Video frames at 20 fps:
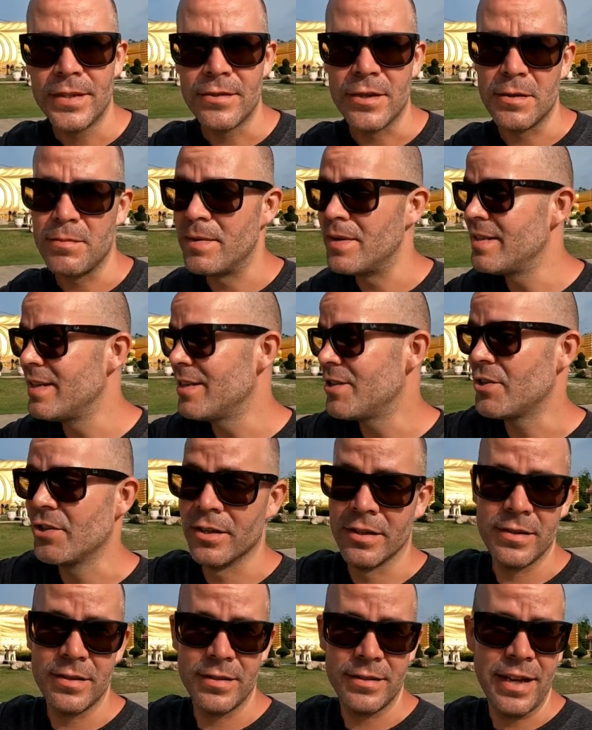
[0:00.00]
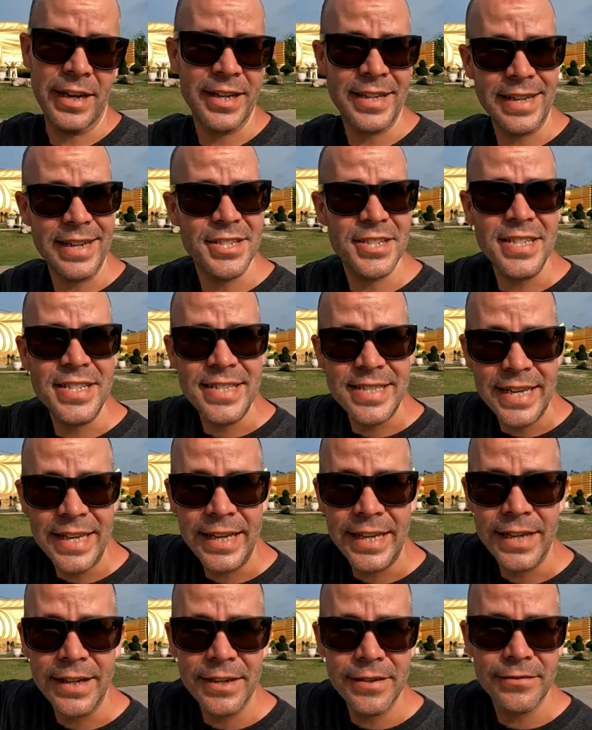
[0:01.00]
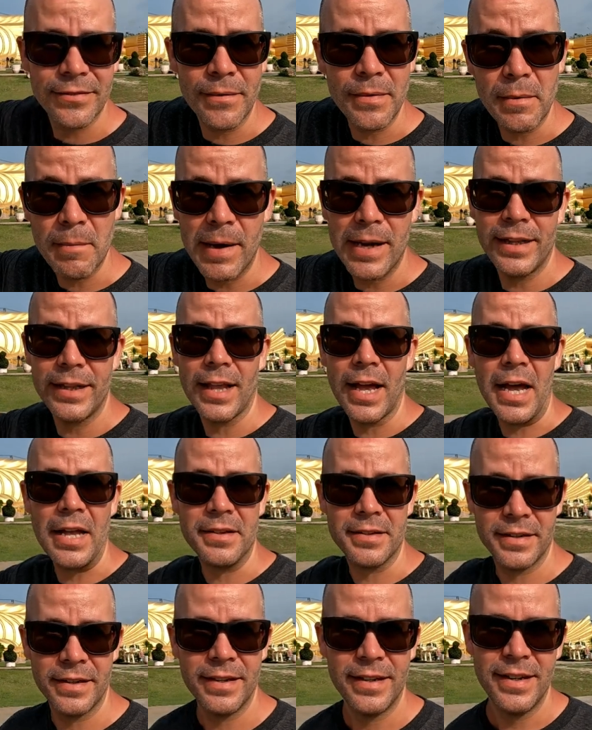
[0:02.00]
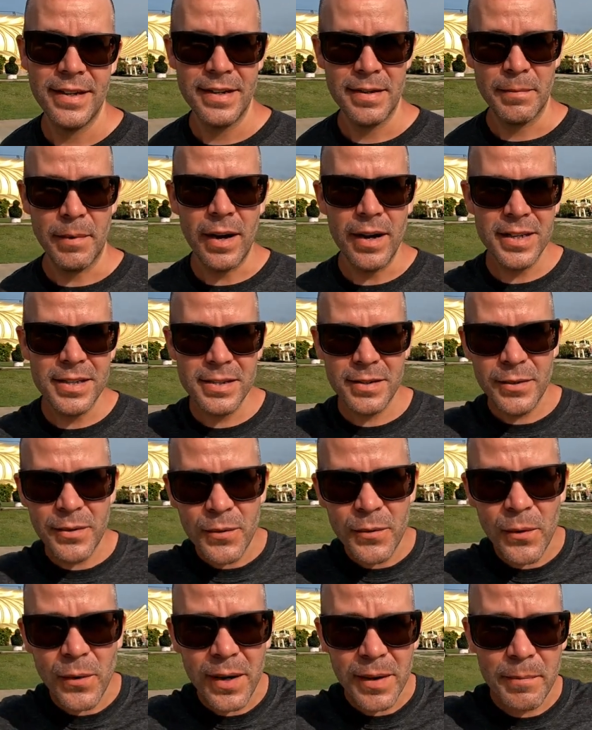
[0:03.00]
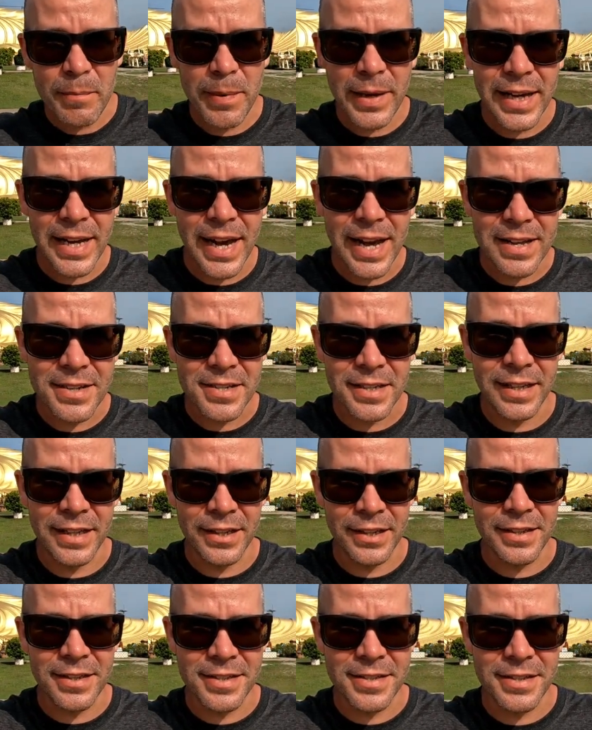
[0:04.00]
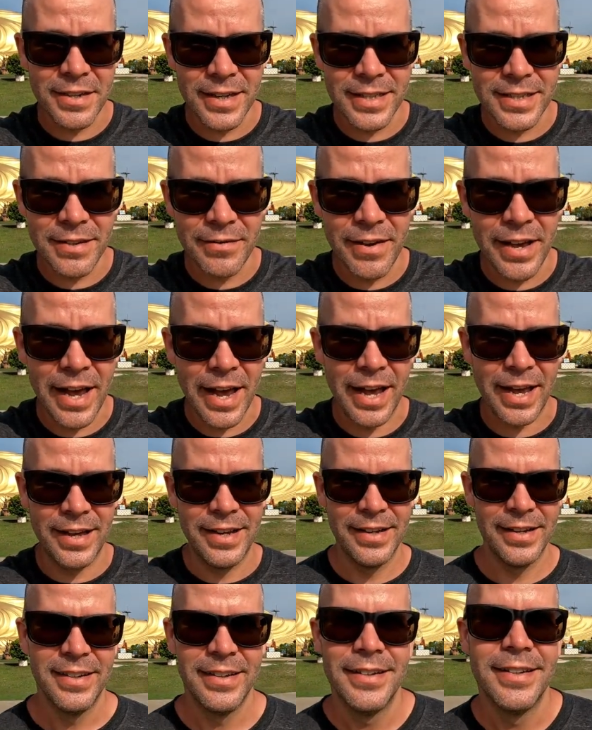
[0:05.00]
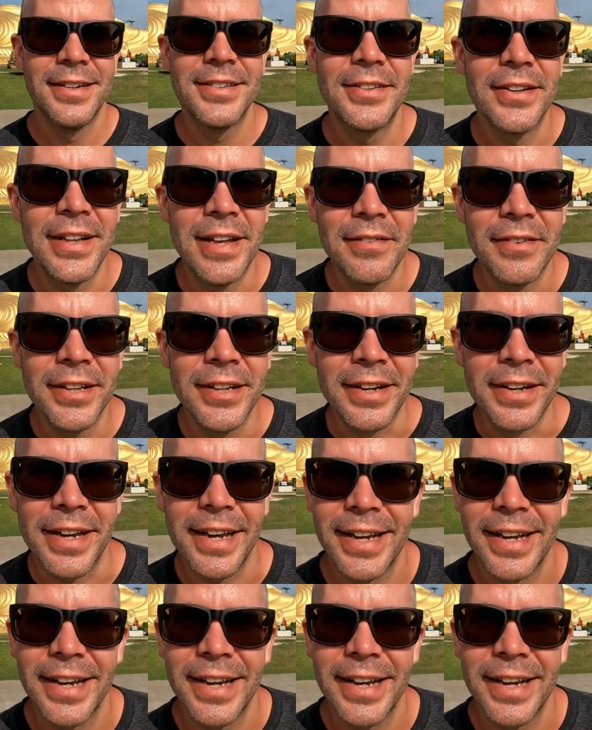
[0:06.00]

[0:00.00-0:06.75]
So it's positioned, you can actually see it from the mainland. But it's quite big actually, look at the size of it. Let's go and have a